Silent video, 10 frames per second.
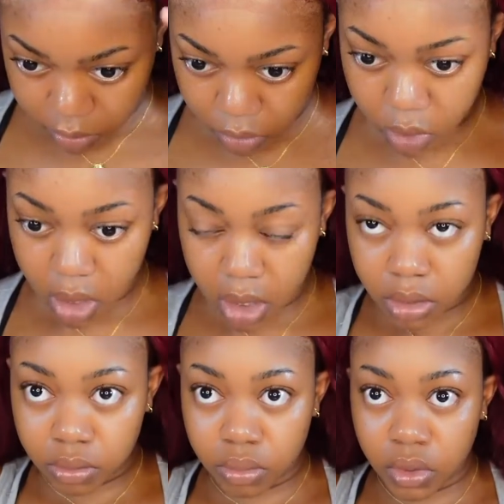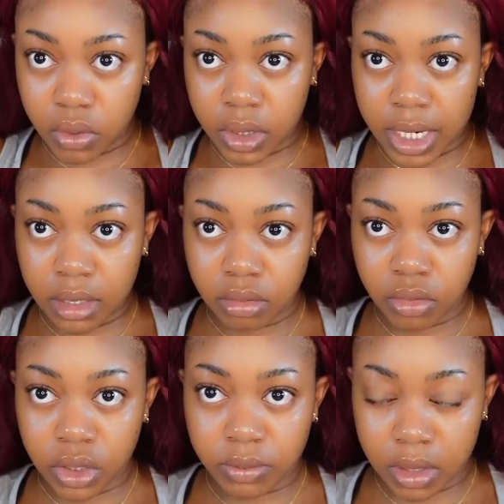Okay, you see that?
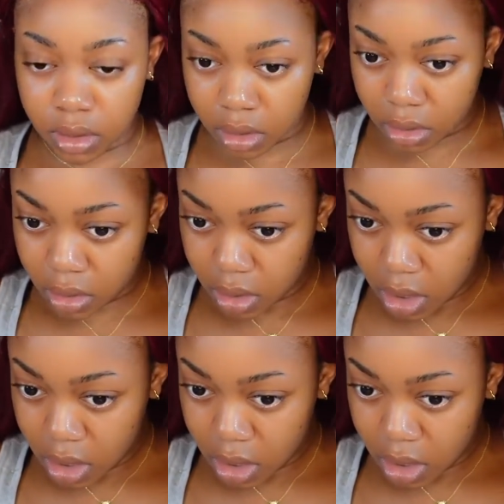She's melted.